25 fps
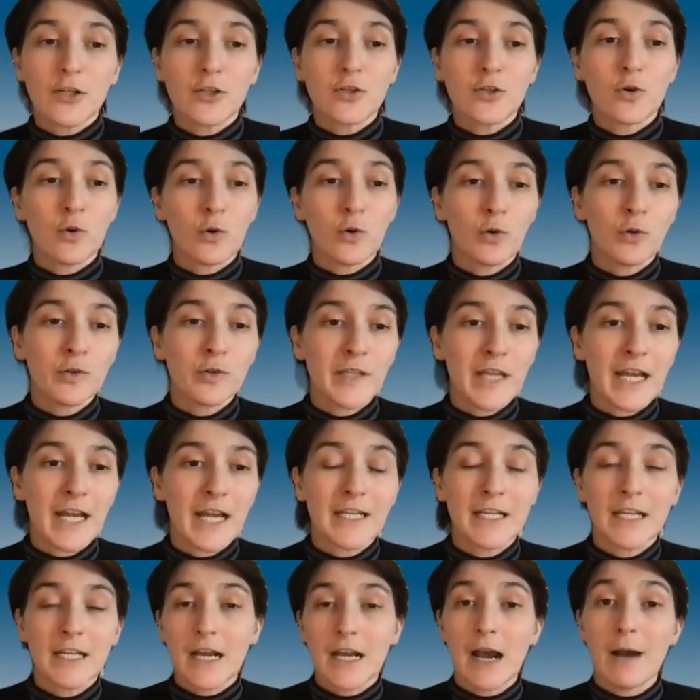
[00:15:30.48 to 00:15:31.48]
told
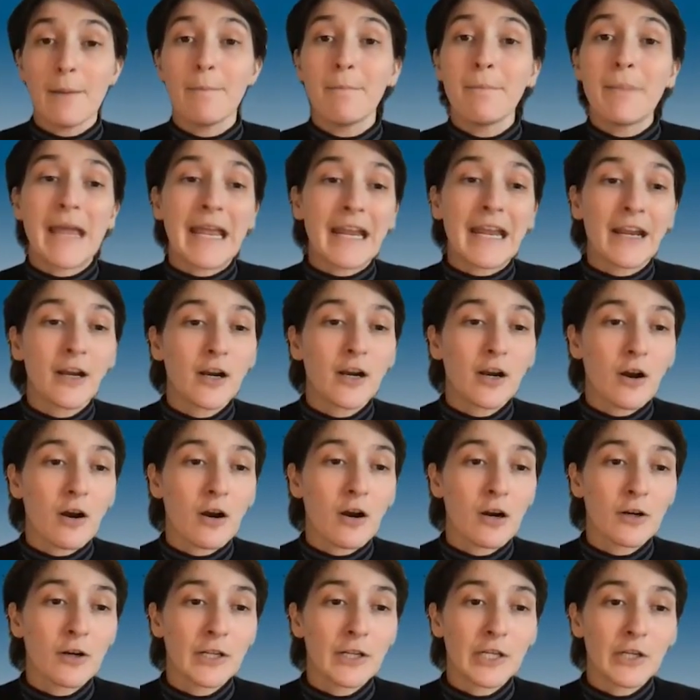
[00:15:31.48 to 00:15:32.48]
that a bank
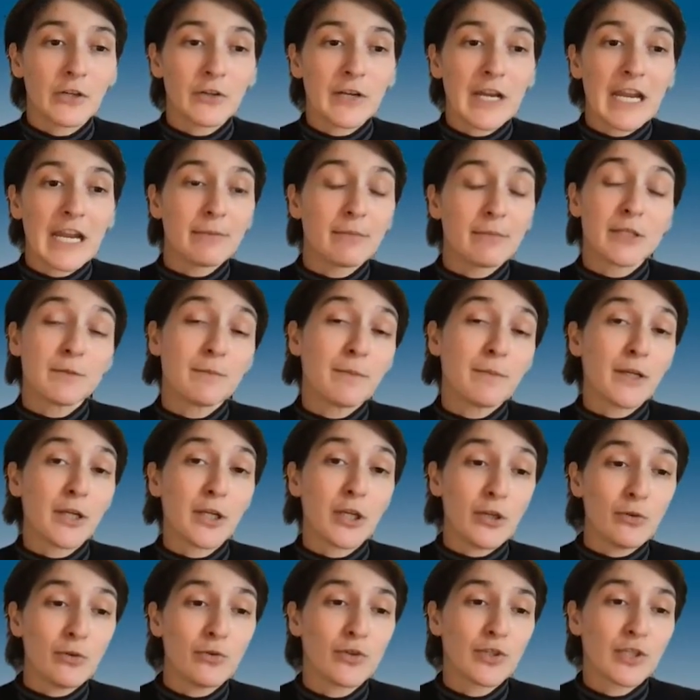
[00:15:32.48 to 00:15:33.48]
card in your name has been
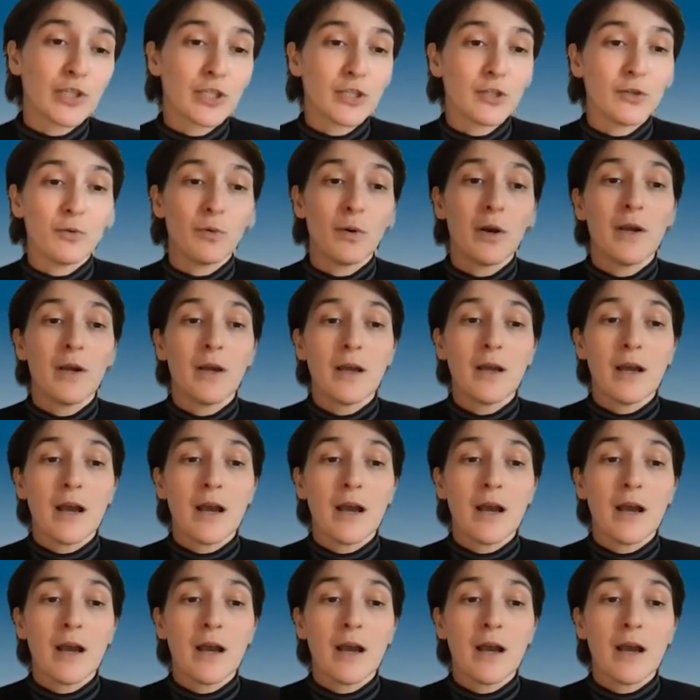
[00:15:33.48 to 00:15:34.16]
used to